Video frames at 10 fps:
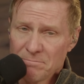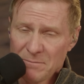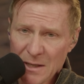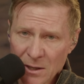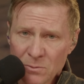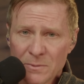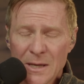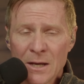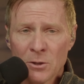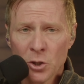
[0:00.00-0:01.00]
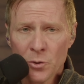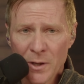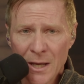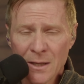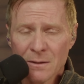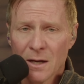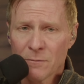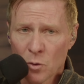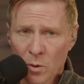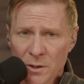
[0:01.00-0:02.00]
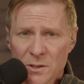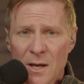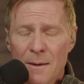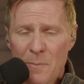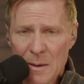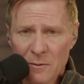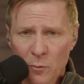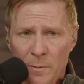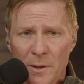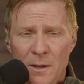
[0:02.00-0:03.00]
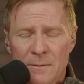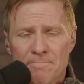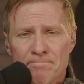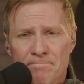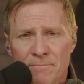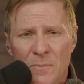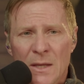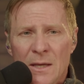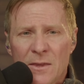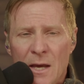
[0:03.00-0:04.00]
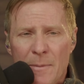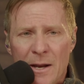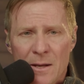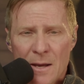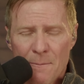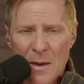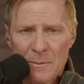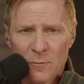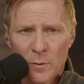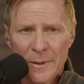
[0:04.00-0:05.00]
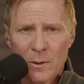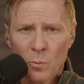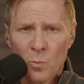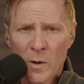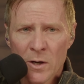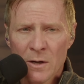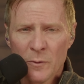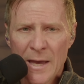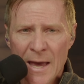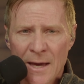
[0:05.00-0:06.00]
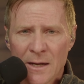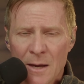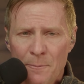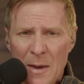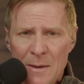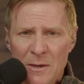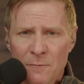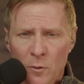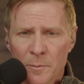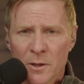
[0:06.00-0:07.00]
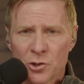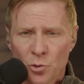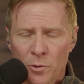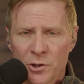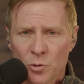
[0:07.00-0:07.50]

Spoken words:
you know, including, of course, baby formula. Think about it. Baby formula. Where have we had a baby formula shortage